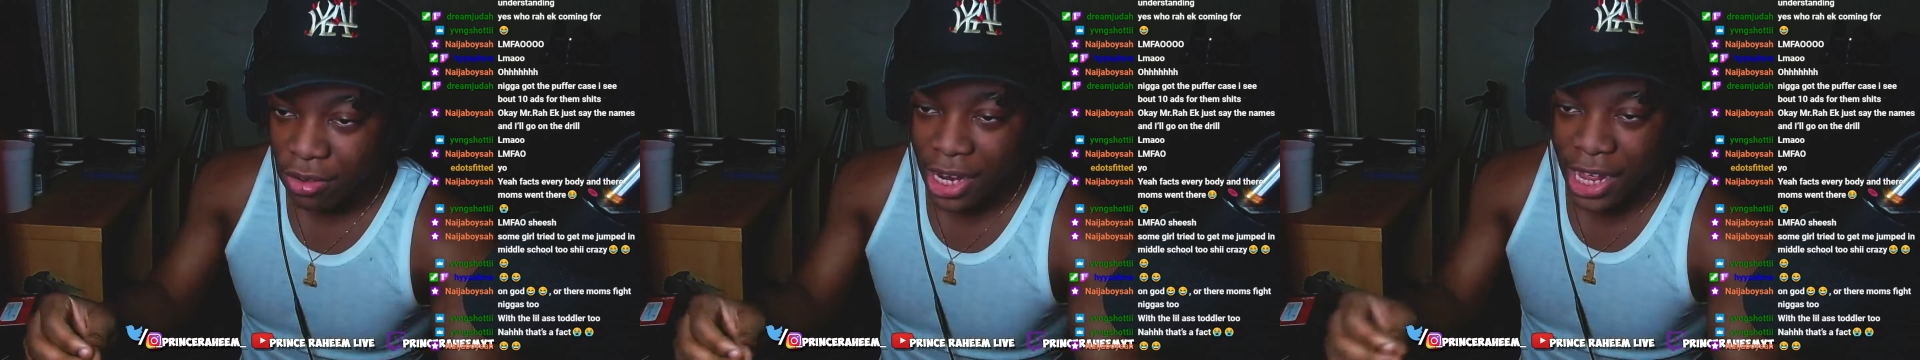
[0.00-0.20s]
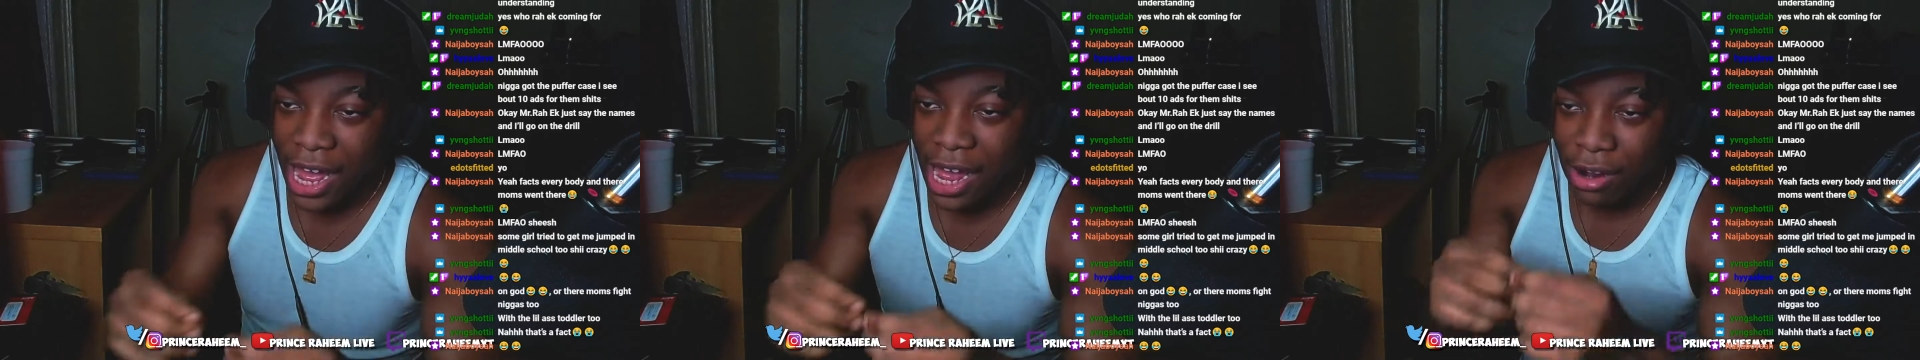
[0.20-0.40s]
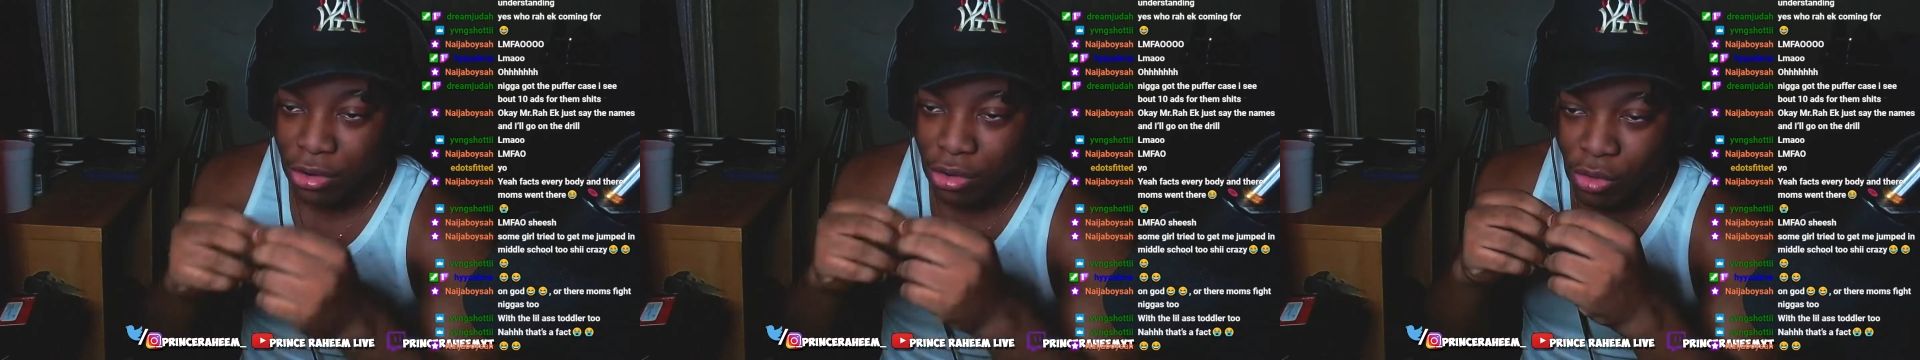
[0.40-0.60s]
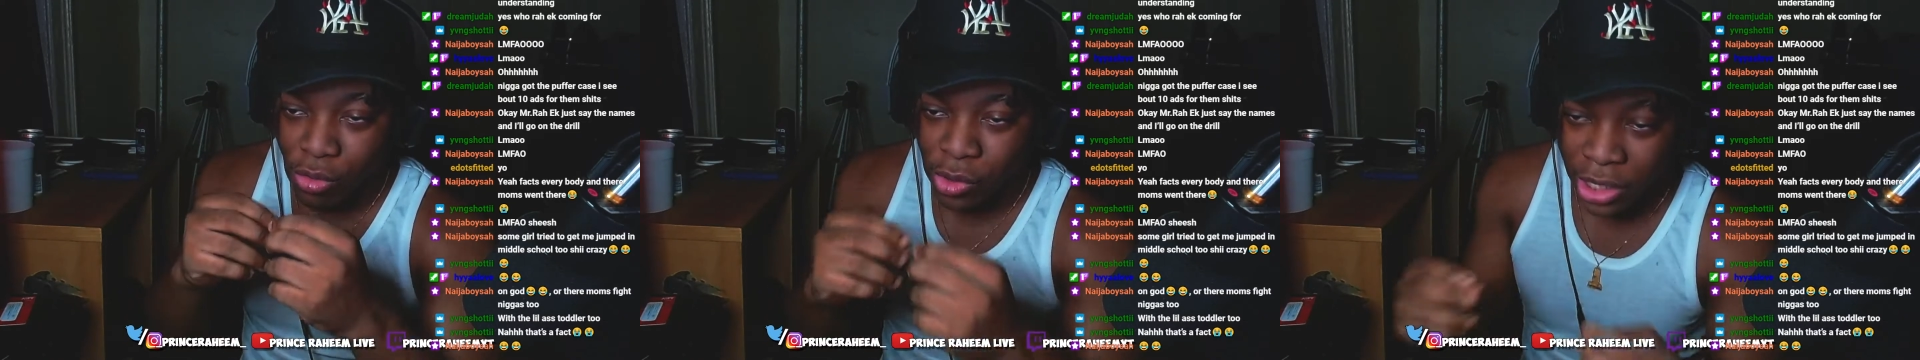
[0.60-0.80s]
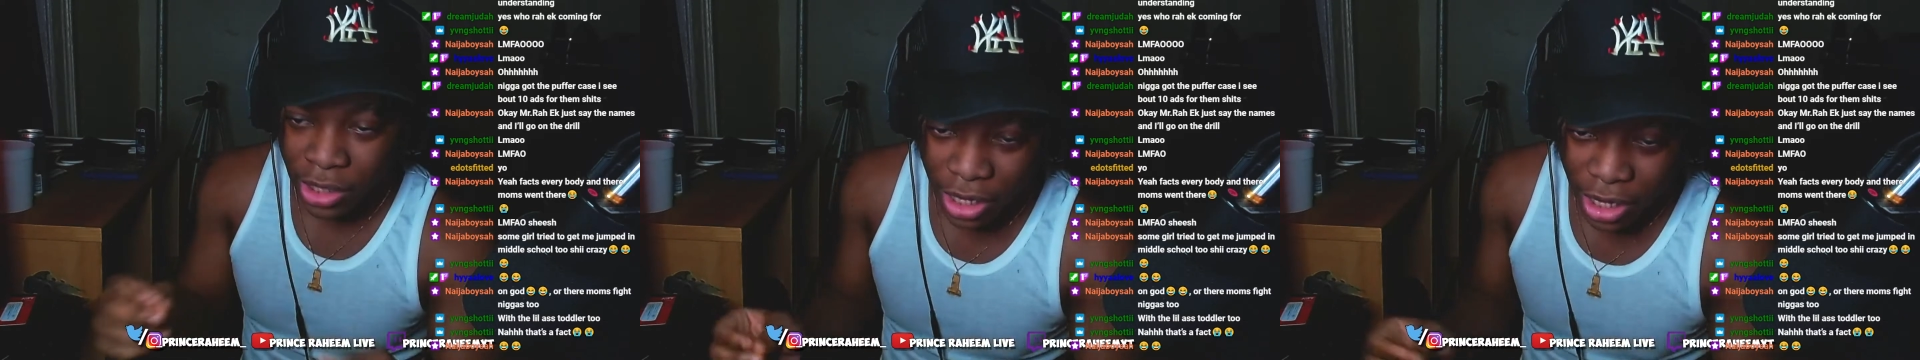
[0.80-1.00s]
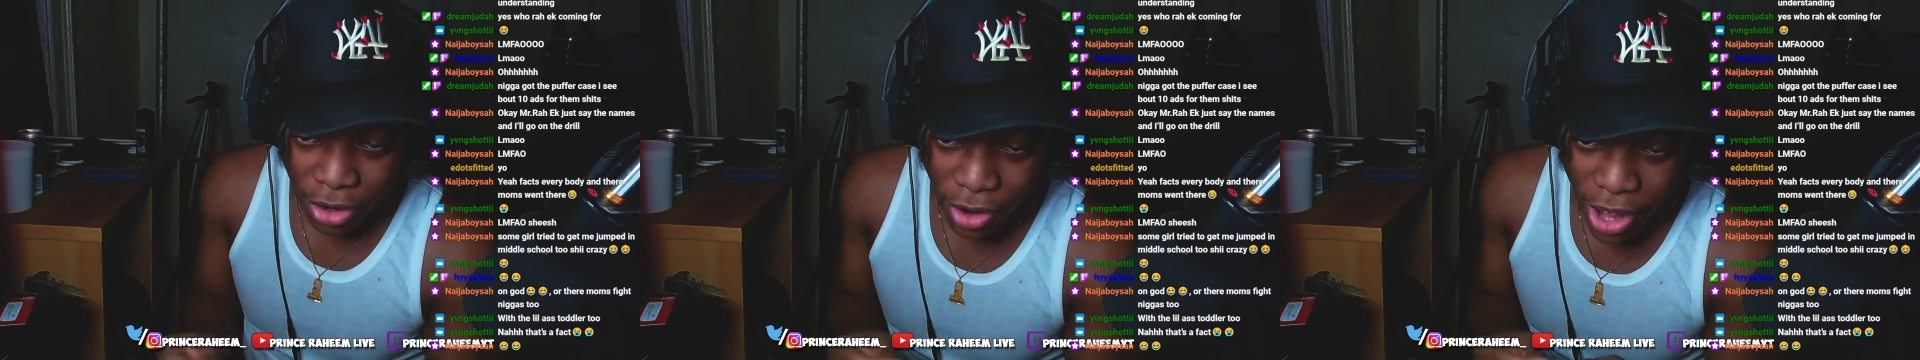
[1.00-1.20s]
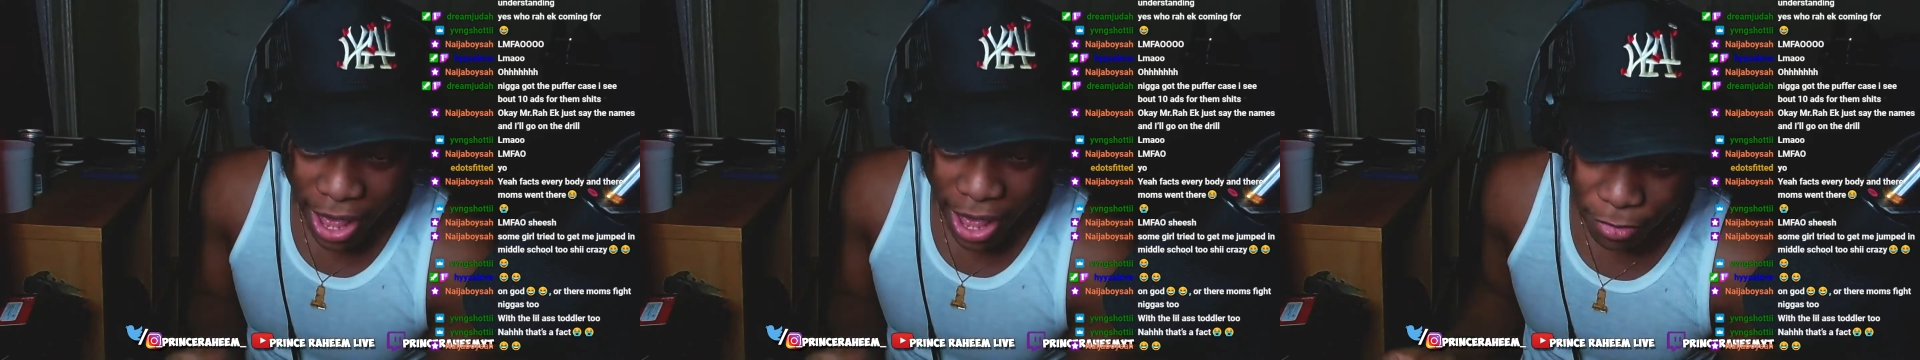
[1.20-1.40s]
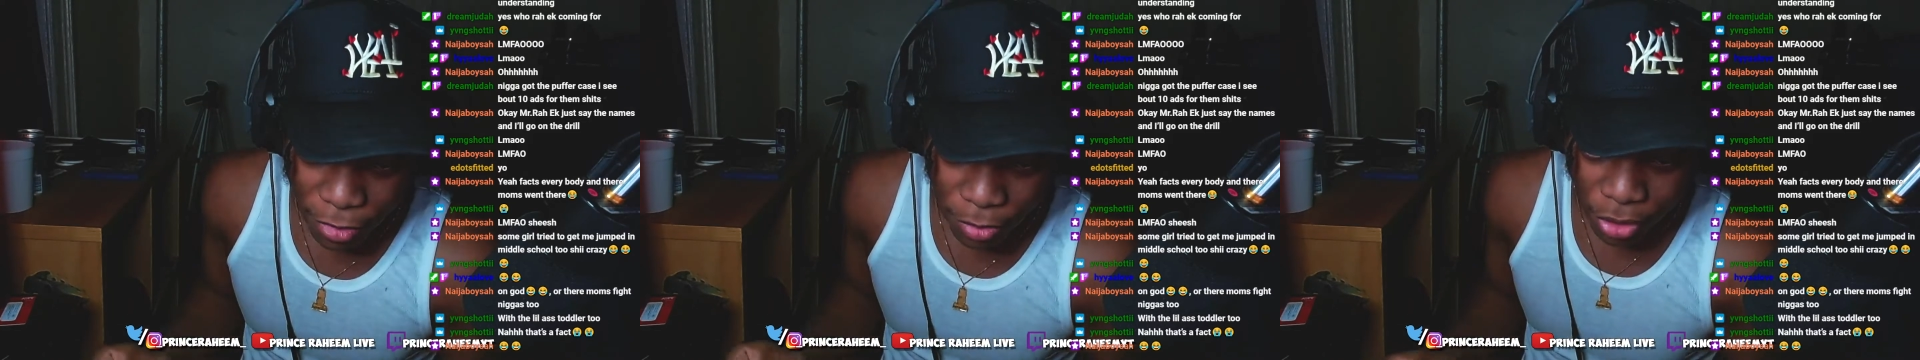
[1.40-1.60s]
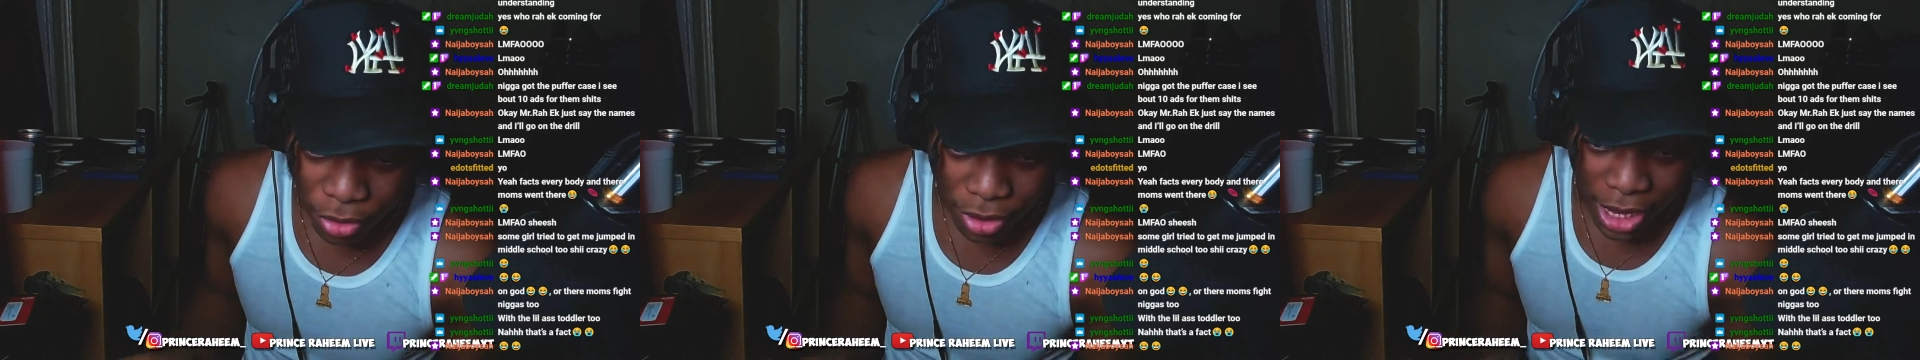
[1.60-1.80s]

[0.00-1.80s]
Like, I don't know what the hell happened, bro.